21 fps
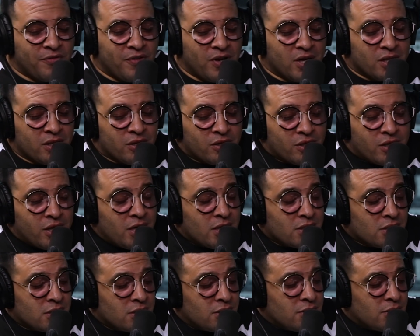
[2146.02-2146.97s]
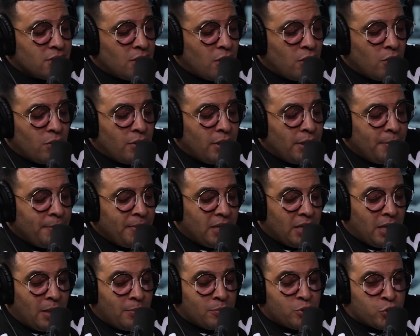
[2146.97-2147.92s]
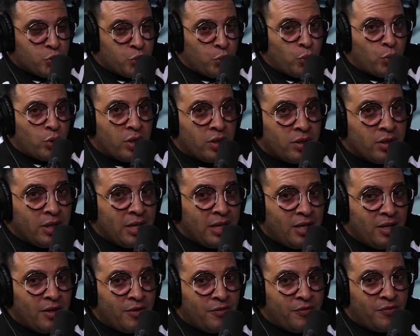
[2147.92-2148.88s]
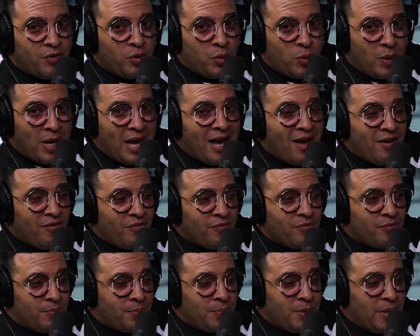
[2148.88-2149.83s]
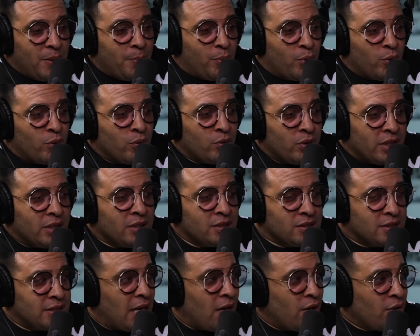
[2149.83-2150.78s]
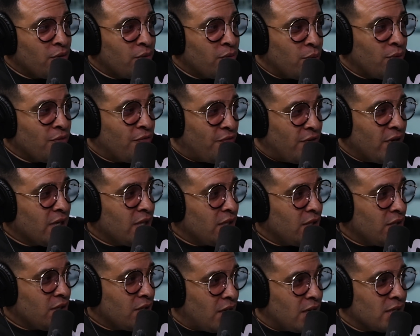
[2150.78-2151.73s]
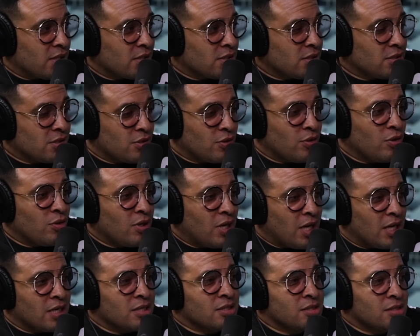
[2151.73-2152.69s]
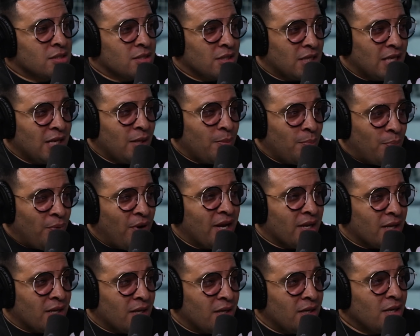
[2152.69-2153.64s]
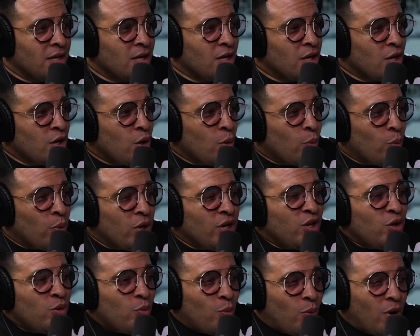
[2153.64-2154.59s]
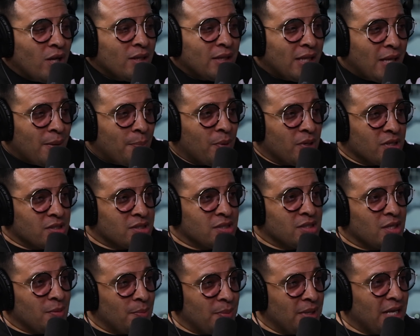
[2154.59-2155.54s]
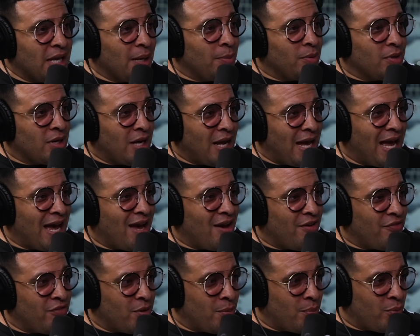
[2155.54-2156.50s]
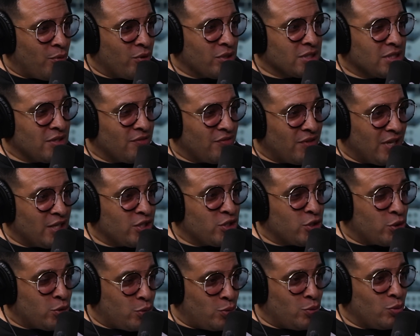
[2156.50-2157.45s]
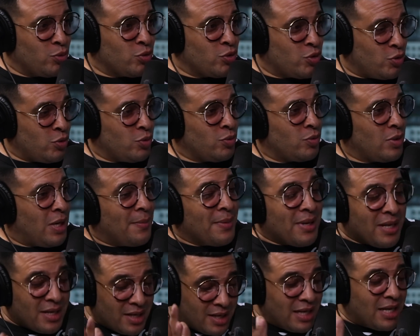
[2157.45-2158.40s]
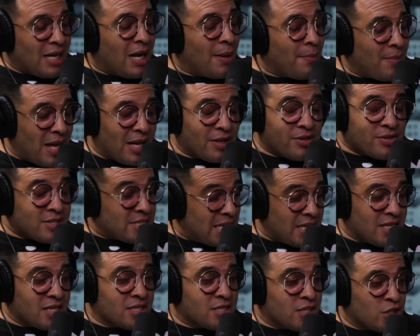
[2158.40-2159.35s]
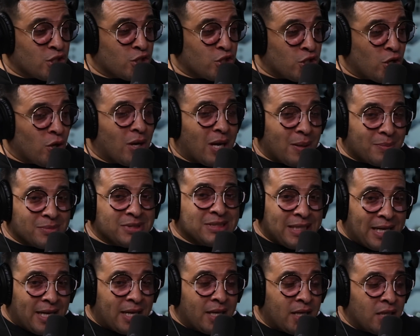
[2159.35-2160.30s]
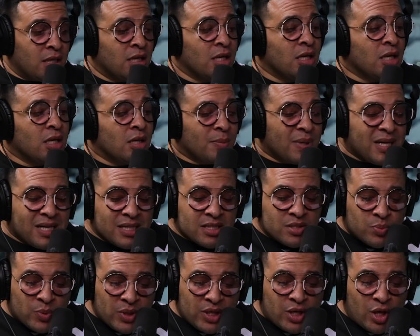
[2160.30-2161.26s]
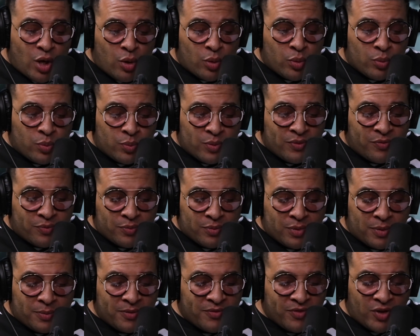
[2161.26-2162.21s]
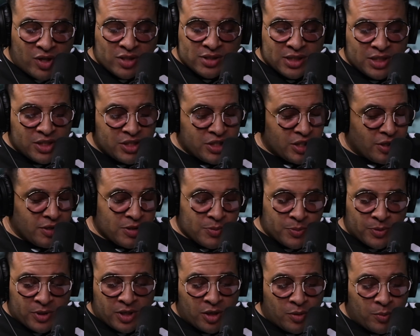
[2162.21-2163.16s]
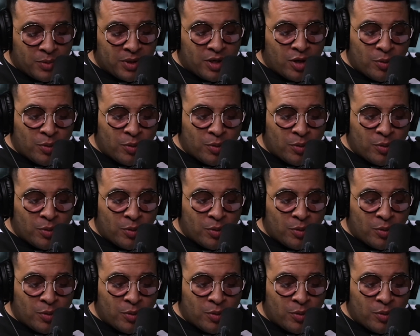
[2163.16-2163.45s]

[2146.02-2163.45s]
fucking their cousins. So, I mean, I'm sure that if you have people in the South who are fucking their cousins, their own cousins and getting pregnant, Let me wouldn't you want that person to be able to have an abortion if they choose to? Yeah. I mean, again, I'm not saying this as a joke. I'm saying because we know we've we've all seen Jerry Springer and we